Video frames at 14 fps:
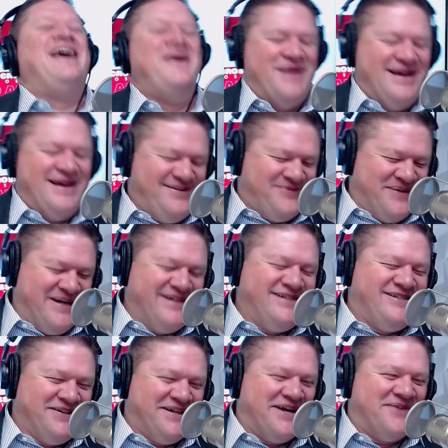Wait
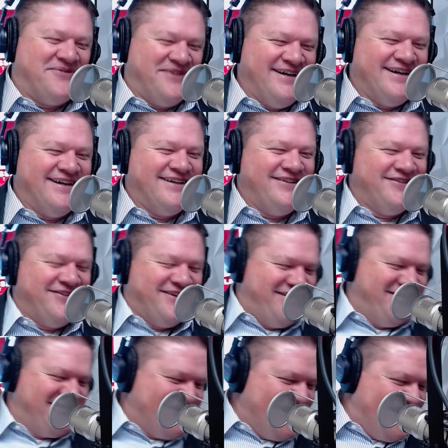until I read it. You'll
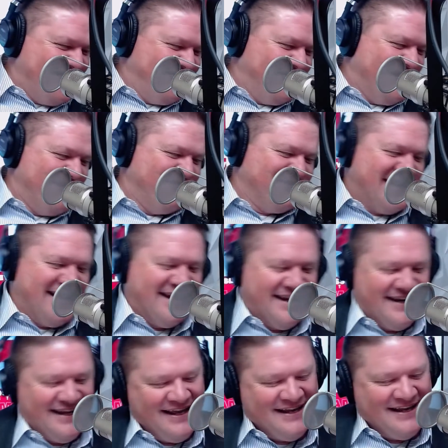understand what I'm saying.